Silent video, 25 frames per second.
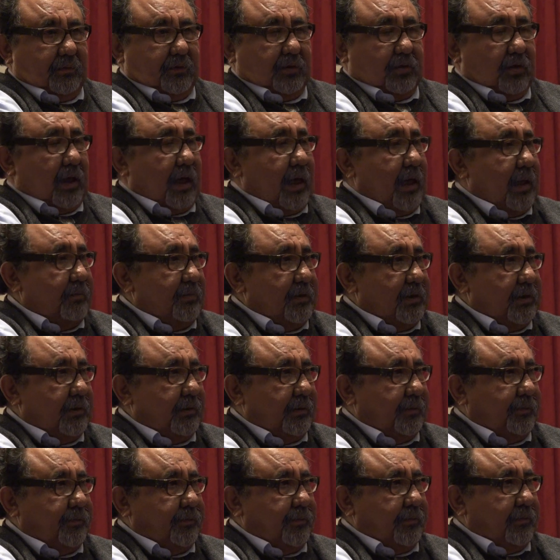
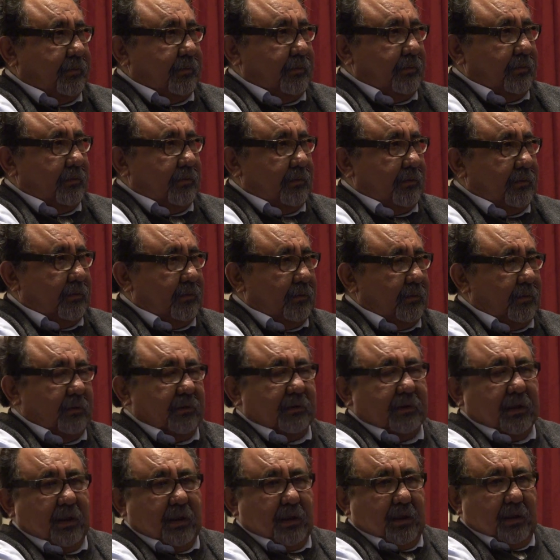tribes,
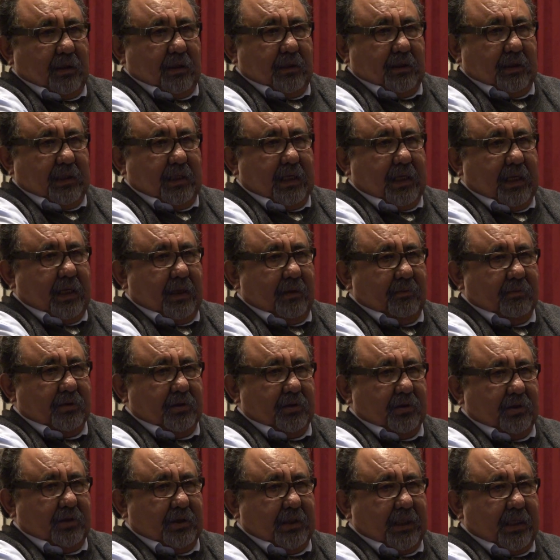the
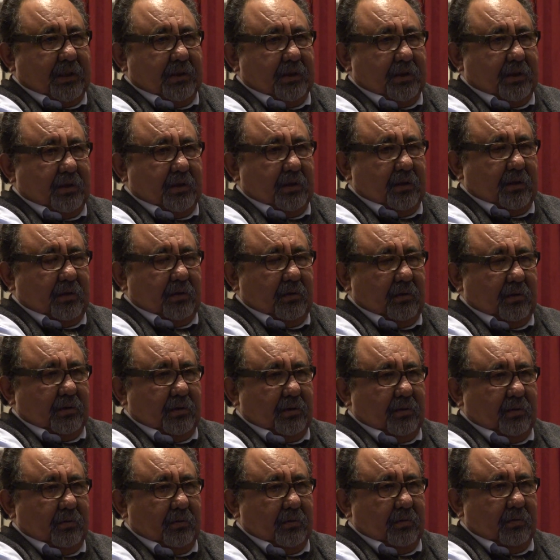names to change
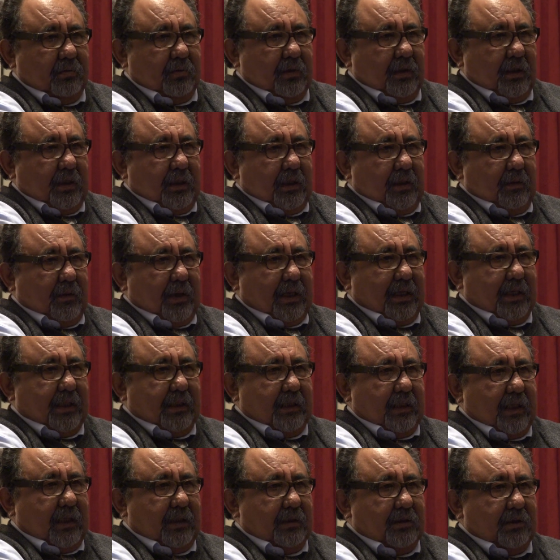to
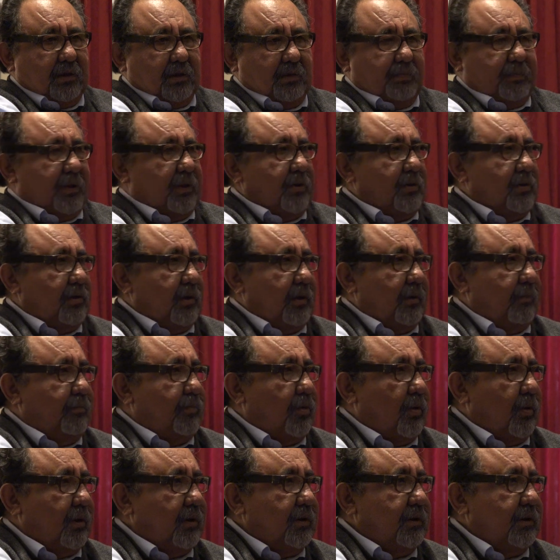recognize the spiritual
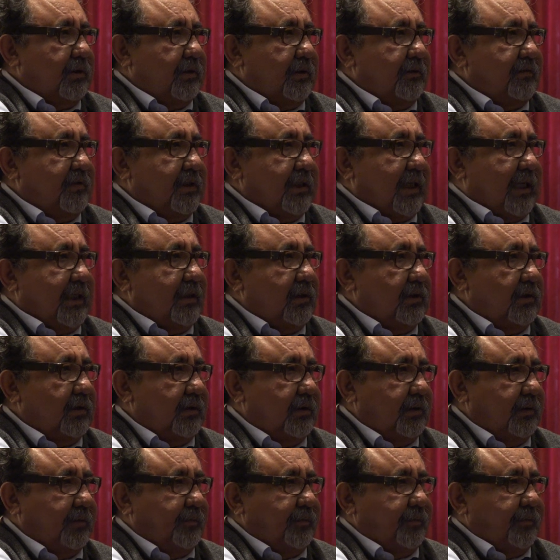importance of
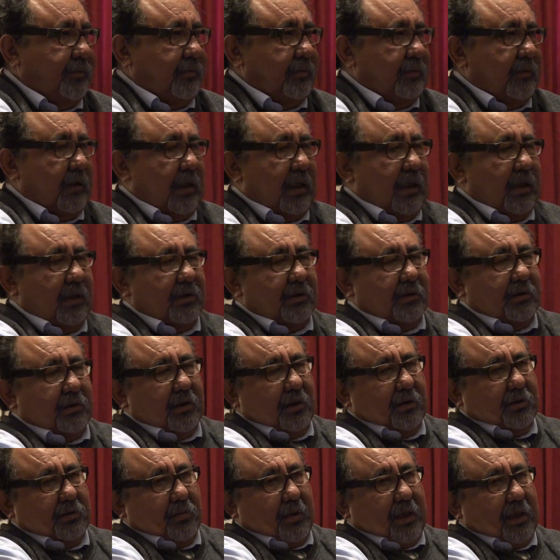sites
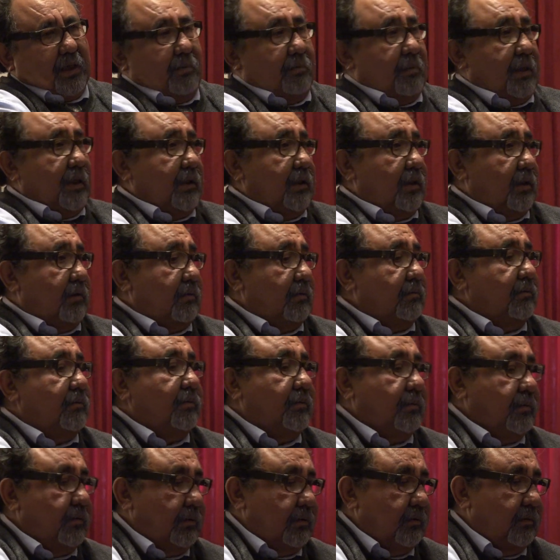as recommended
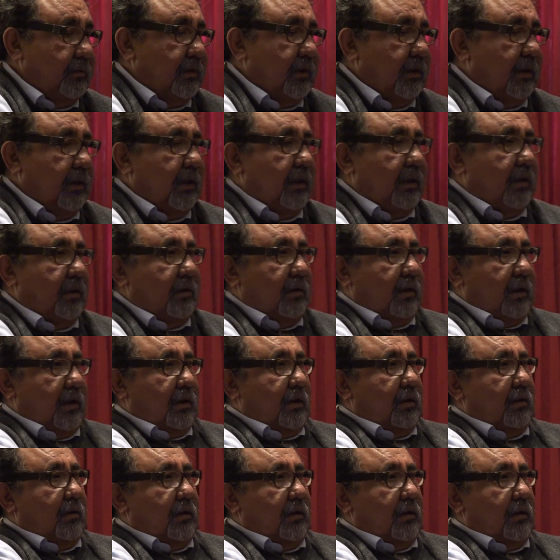in